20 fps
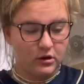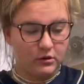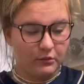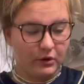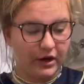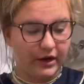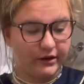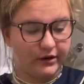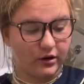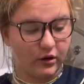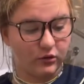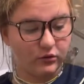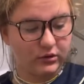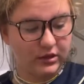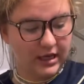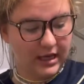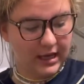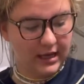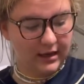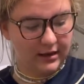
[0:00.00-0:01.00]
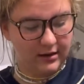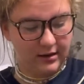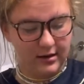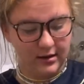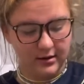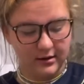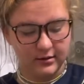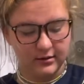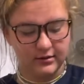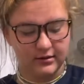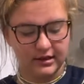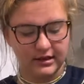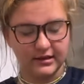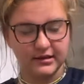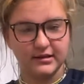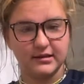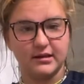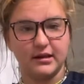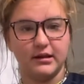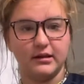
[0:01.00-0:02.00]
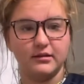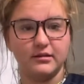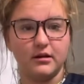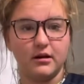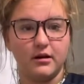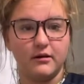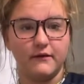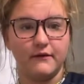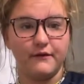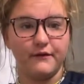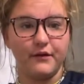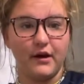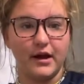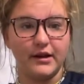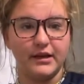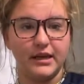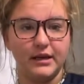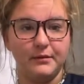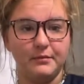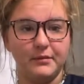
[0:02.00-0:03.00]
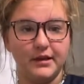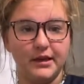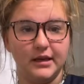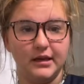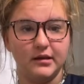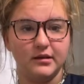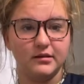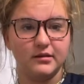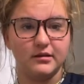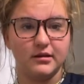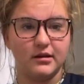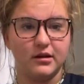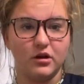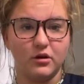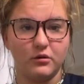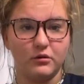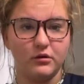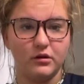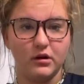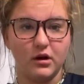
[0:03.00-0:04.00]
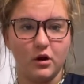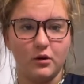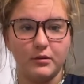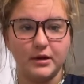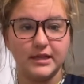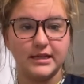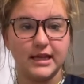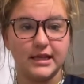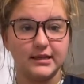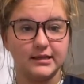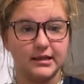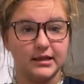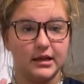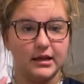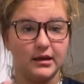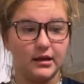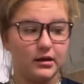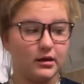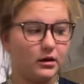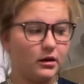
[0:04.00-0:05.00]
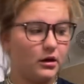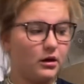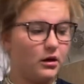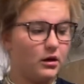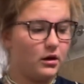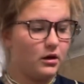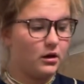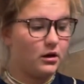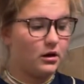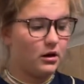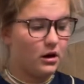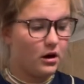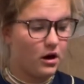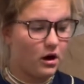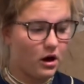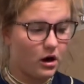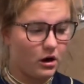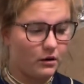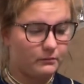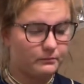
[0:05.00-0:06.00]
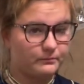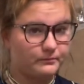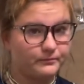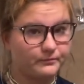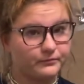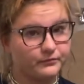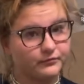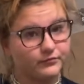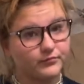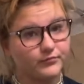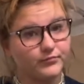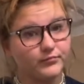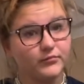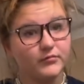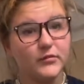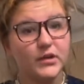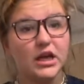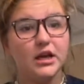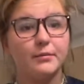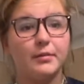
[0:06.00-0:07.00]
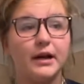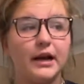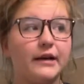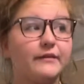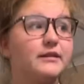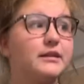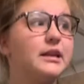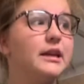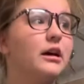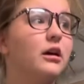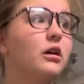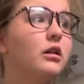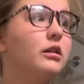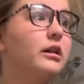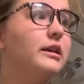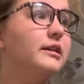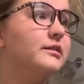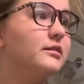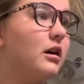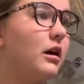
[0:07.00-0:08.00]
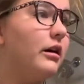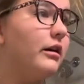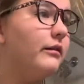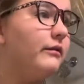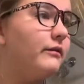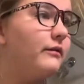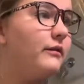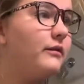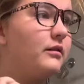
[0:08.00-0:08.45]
But I don't take these things off. I keep these and no, nobody says anything. Um, but I have to take all these off.